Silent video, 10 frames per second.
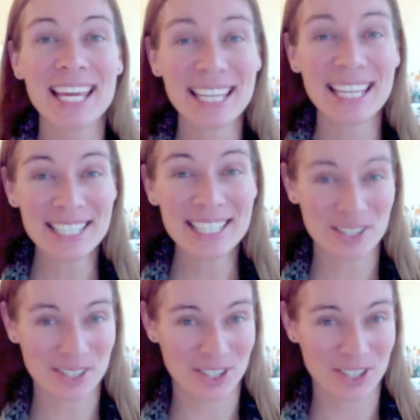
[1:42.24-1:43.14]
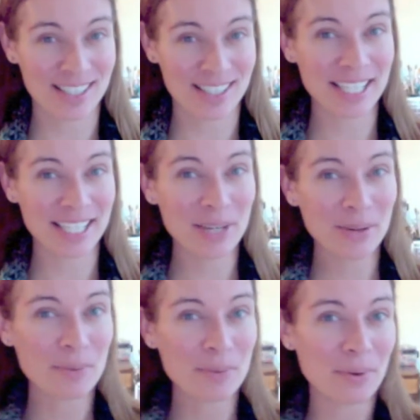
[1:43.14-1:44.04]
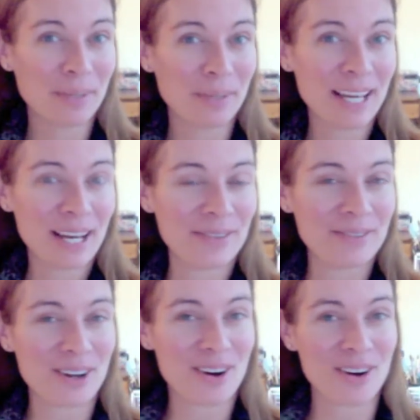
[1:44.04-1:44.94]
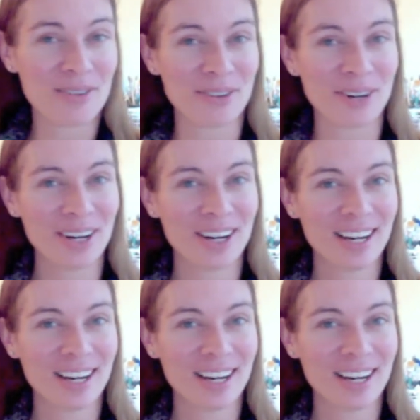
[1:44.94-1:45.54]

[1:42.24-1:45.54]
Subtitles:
In addition to hearing what we have to offer,